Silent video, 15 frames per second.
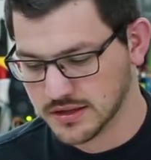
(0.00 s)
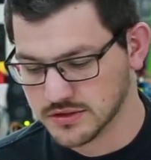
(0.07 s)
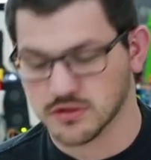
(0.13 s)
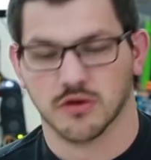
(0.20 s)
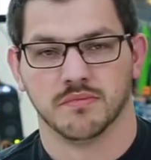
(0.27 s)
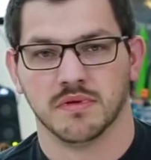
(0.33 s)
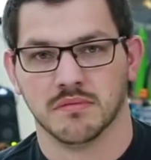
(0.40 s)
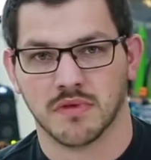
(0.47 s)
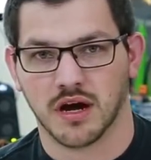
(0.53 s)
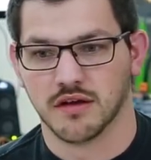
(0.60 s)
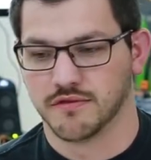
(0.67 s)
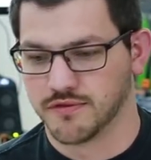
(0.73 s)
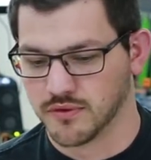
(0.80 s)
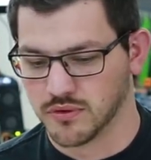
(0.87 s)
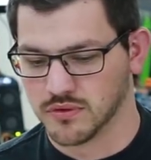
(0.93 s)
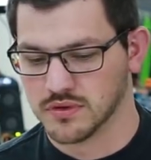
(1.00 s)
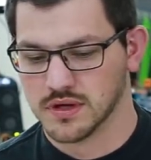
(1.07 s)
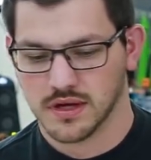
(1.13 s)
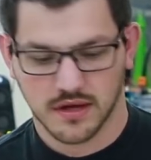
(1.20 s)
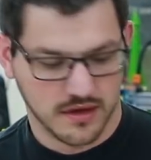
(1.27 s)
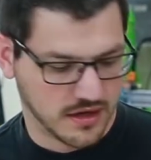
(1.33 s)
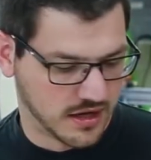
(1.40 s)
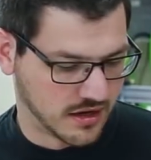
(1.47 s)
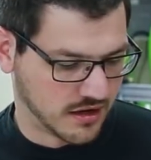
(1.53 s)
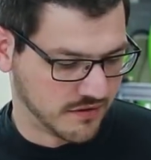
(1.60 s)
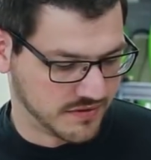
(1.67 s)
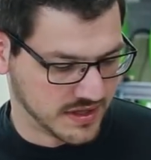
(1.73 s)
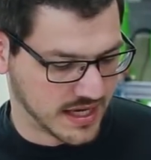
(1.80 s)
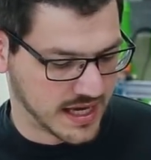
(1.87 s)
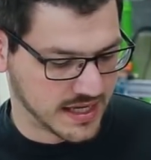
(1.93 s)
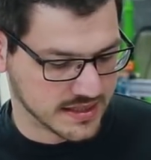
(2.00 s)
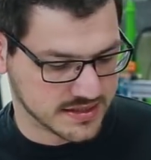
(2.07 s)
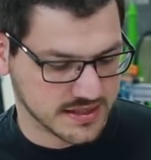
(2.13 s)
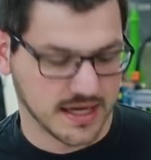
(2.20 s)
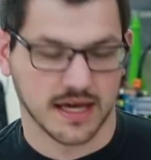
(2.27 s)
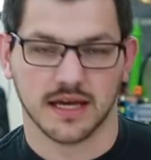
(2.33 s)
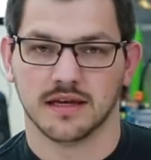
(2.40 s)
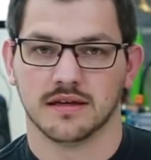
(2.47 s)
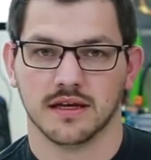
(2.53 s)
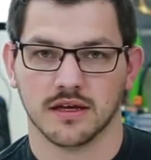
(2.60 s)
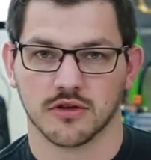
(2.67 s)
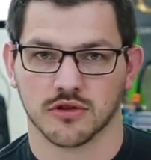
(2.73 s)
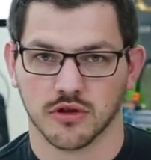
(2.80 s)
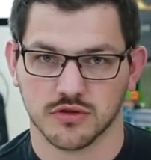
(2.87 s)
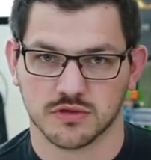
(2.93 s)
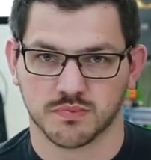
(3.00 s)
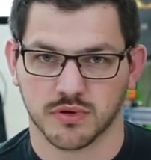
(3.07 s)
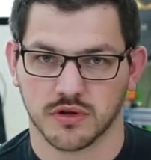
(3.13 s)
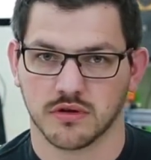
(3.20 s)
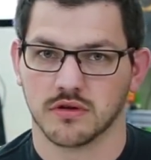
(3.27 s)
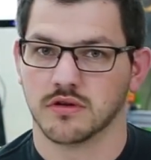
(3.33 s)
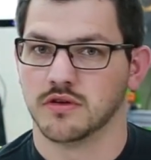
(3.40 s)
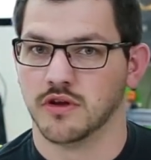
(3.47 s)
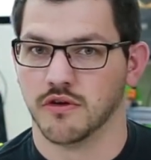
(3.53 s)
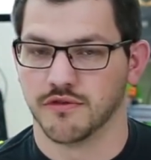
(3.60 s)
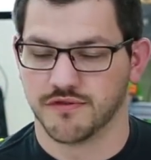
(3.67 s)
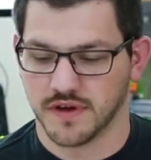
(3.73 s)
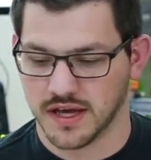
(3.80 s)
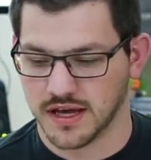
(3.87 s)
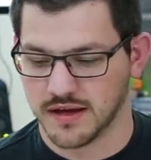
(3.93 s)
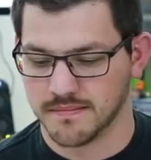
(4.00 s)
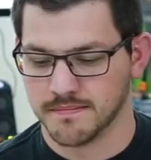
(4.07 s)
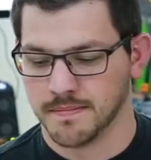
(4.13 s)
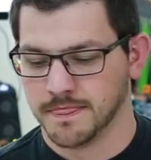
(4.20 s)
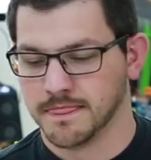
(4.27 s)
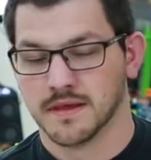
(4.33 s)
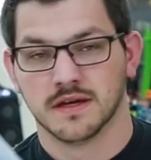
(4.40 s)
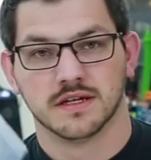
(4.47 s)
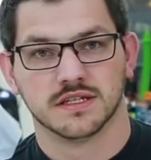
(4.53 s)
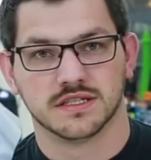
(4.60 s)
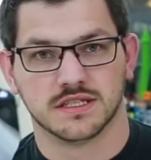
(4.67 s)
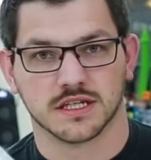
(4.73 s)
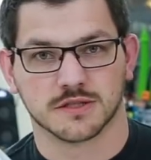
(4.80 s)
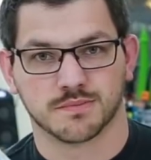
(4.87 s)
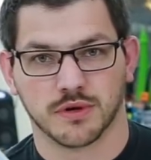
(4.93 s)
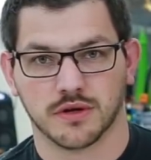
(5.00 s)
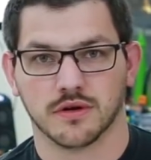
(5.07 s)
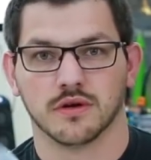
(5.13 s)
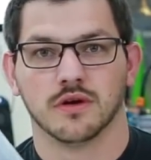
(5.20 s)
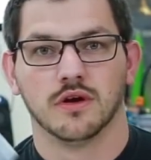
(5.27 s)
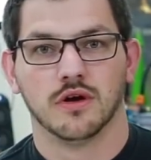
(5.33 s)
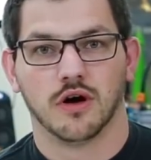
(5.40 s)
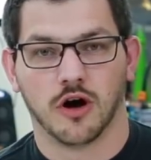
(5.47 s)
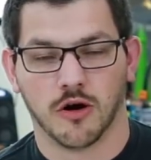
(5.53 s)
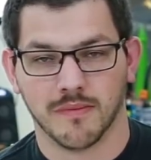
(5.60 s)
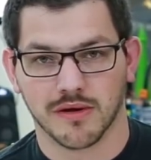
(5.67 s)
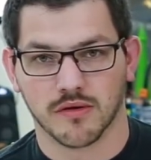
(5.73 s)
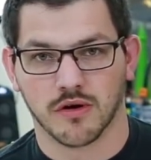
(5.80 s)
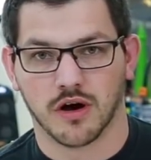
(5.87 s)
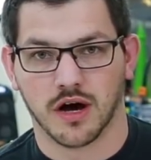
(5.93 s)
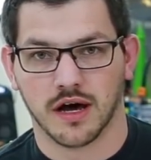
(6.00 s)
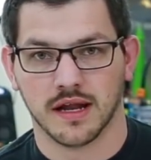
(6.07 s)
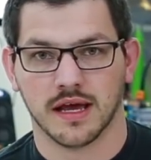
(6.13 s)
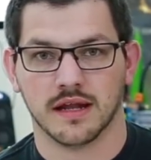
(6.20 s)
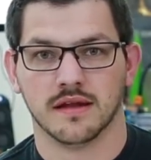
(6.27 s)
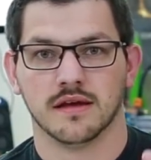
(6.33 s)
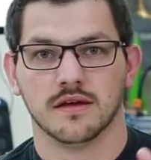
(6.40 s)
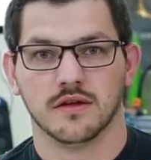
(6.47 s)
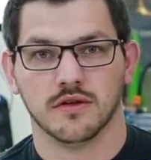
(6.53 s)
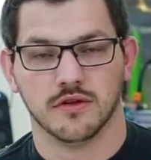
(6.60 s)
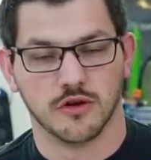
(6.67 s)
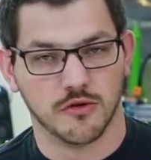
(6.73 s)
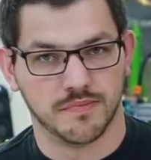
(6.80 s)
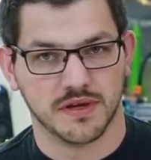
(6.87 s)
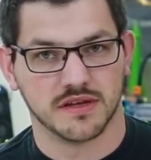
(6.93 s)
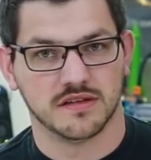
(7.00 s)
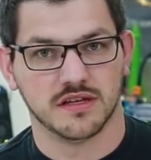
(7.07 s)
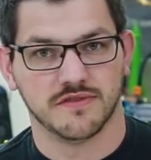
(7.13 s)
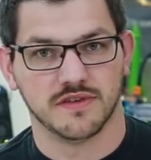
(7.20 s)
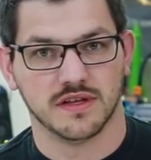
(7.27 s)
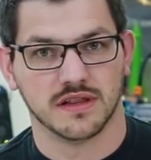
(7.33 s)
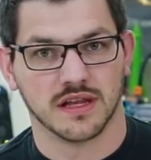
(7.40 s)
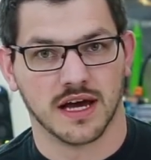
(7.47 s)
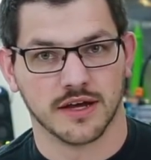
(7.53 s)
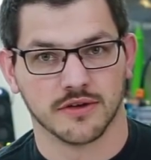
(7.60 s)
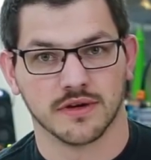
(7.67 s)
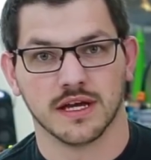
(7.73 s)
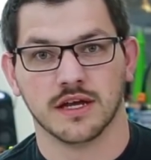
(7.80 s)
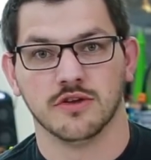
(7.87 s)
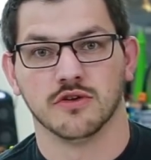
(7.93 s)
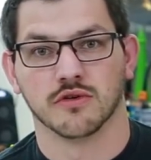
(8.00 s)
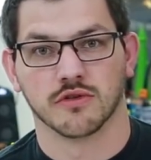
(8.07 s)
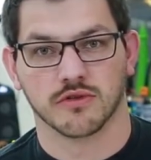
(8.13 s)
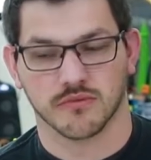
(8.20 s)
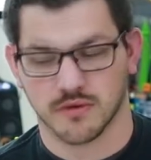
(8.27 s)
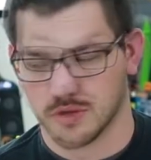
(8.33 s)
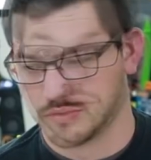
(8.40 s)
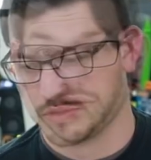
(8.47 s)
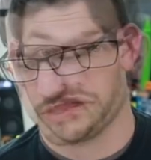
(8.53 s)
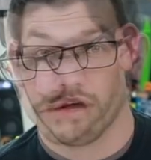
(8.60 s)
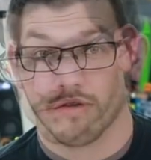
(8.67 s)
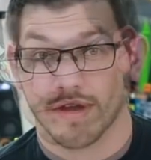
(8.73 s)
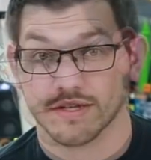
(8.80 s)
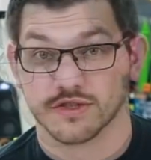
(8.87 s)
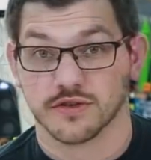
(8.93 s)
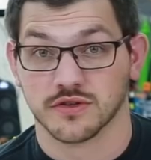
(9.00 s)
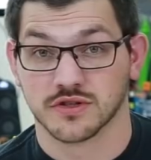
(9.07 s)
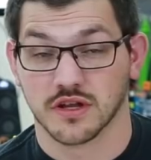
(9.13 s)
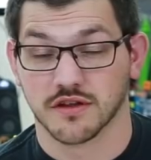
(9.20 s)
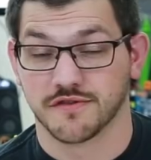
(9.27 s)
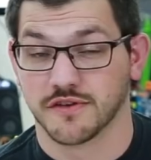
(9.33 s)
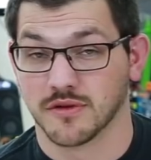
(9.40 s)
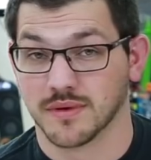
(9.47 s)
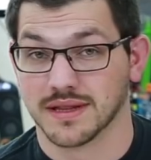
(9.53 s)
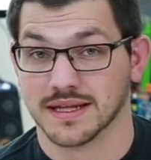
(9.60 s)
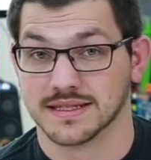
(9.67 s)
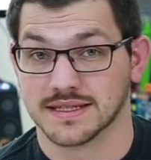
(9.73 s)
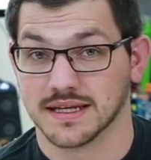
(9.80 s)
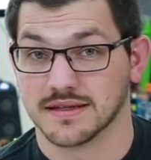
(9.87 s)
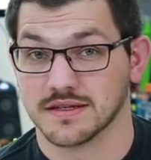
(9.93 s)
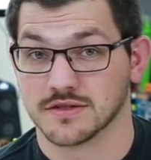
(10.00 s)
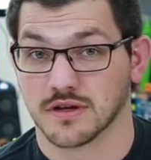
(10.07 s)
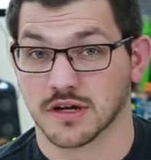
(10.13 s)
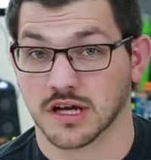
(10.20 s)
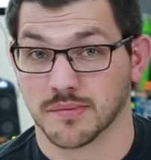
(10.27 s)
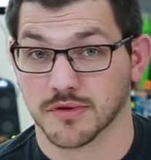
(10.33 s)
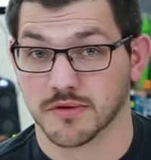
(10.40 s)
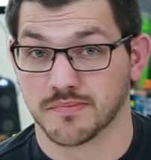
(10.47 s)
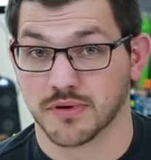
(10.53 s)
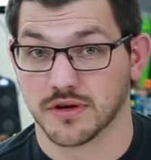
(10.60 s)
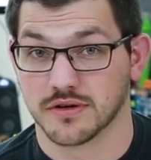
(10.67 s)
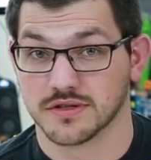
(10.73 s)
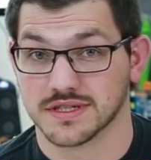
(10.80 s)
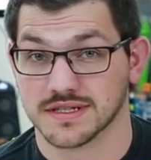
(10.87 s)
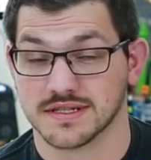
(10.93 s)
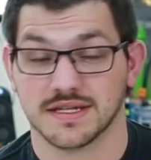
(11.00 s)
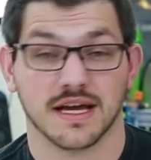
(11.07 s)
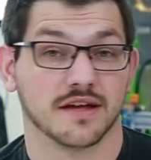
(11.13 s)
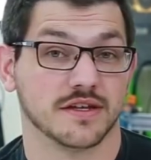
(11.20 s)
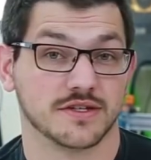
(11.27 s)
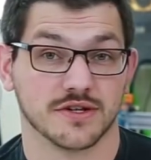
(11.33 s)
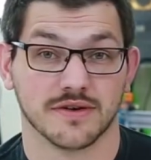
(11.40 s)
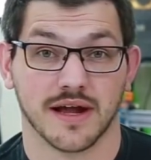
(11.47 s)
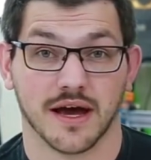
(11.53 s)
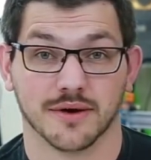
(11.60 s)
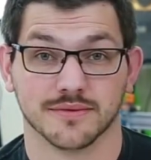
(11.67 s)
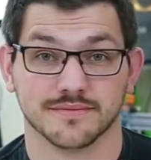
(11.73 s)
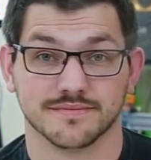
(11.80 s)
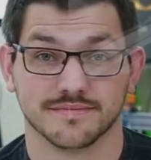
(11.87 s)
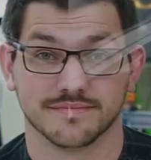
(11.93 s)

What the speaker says: So be mindful of the ASA enclosed printer, no fan, Styx printer, all metal hot end, no PTFE liner in your throat. All right, so there's all the filament. Let's get these on a couple of the printers and see how they turn out.